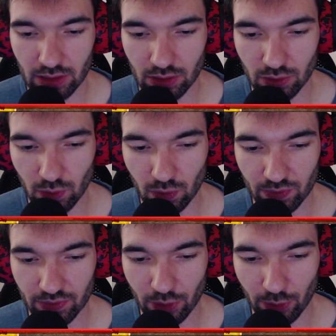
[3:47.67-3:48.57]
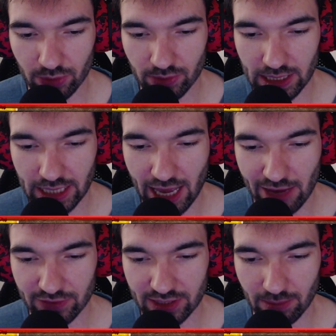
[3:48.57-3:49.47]
You don't really
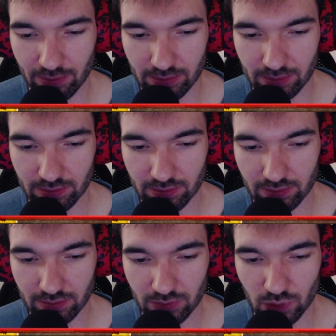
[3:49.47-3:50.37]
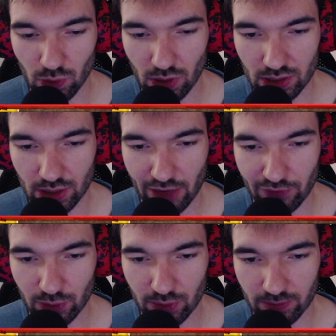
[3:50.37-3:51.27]
have some cooldowns you have
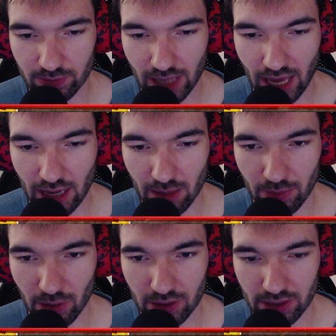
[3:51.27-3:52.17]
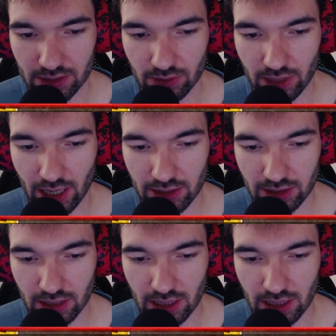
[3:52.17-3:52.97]
to care about in this rotation,